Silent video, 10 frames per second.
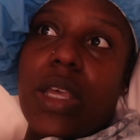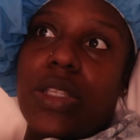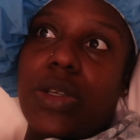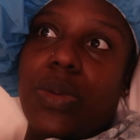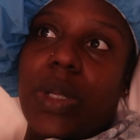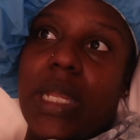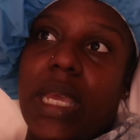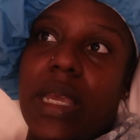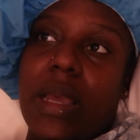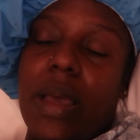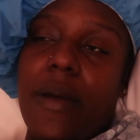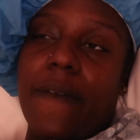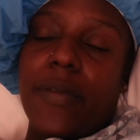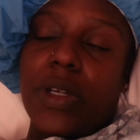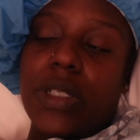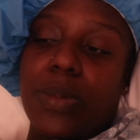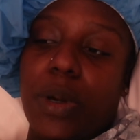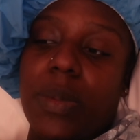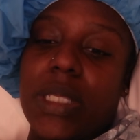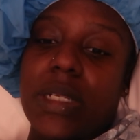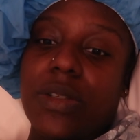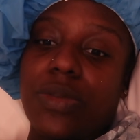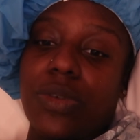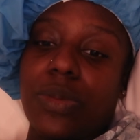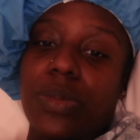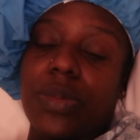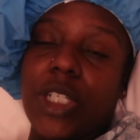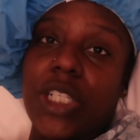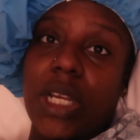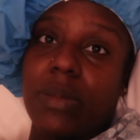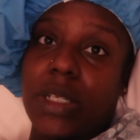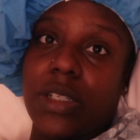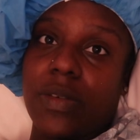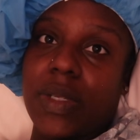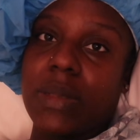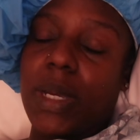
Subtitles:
So when they first brought me to this room, she checked my cervix.